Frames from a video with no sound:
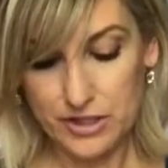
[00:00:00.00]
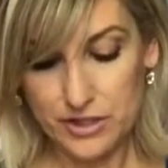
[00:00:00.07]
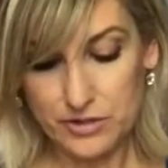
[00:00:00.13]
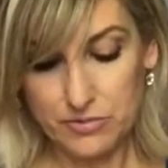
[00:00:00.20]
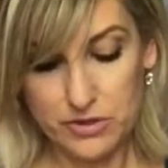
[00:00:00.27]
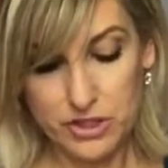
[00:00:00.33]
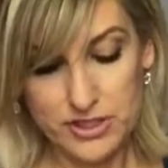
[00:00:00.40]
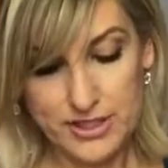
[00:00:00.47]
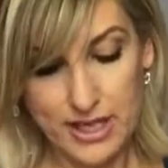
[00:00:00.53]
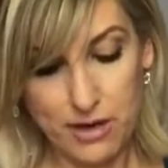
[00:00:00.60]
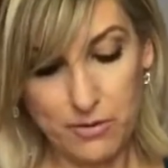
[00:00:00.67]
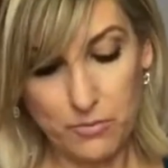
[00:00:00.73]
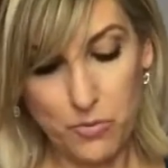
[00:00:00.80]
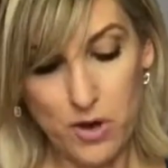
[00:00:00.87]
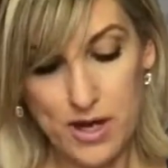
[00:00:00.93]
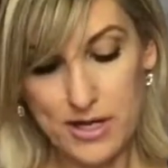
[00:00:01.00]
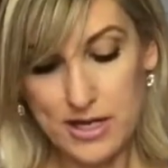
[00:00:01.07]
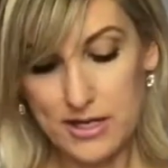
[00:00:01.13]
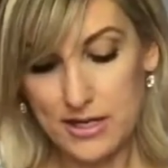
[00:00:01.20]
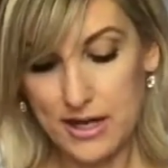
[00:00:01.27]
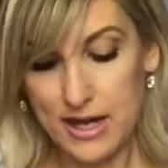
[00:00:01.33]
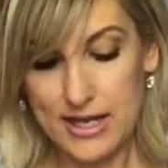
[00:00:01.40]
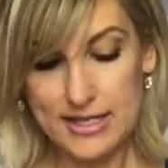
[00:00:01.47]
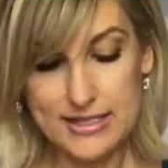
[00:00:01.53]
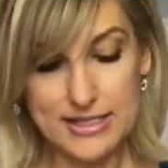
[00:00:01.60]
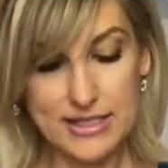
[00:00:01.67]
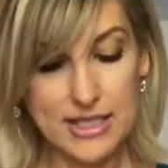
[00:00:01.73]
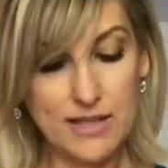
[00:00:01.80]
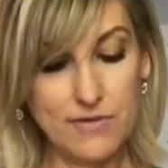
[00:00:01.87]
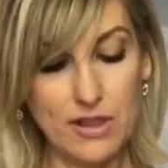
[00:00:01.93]
So we'll just get one nice
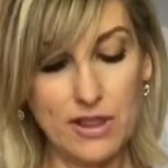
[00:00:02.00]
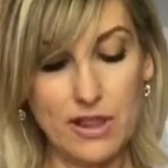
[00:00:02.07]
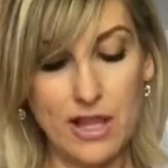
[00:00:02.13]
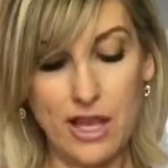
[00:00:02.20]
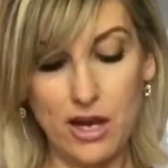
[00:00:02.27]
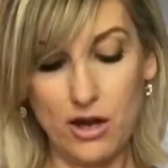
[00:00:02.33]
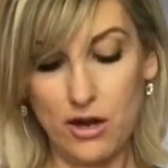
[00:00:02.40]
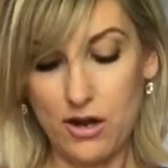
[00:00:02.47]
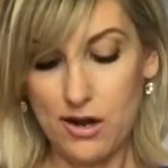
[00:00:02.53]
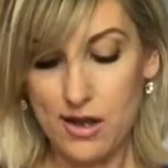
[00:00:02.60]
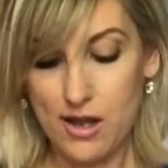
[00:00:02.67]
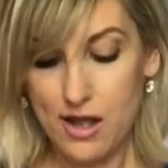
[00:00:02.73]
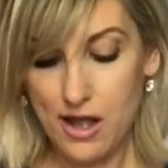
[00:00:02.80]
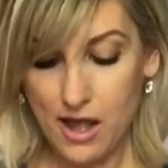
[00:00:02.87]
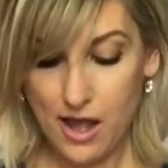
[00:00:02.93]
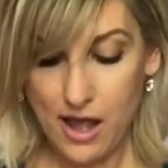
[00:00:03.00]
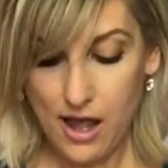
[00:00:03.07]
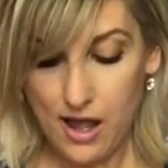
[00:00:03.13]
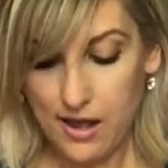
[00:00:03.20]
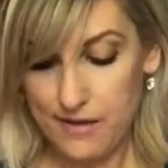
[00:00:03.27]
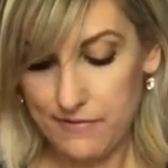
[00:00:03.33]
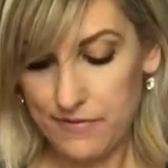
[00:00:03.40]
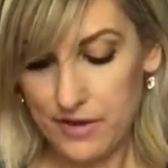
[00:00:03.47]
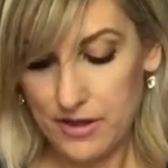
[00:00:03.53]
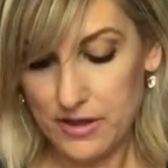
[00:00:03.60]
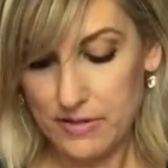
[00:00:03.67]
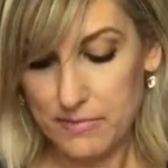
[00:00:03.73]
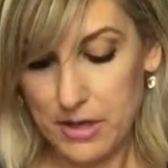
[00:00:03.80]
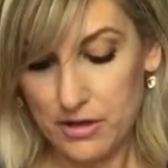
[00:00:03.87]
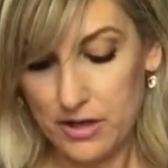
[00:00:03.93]
even layer of the
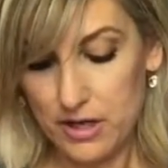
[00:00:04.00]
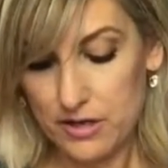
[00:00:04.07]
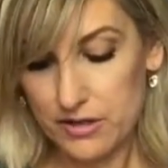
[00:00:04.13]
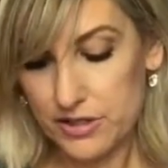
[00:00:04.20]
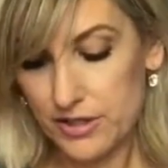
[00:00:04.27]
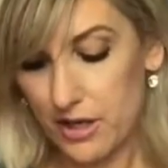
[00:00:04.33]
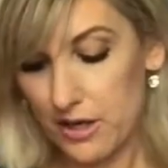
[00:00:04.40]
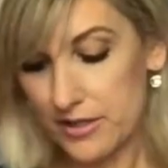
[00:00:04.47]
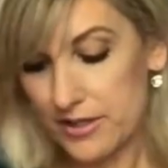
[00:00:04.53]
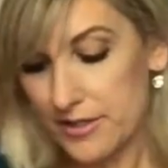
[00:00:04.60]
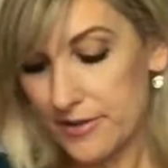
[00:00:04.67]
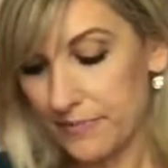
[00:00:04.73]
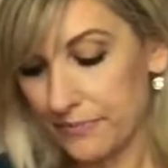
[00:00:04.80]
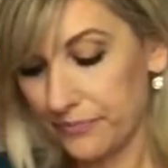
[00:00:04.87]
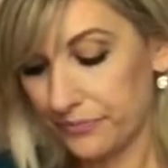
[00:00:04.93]
marinara sauce.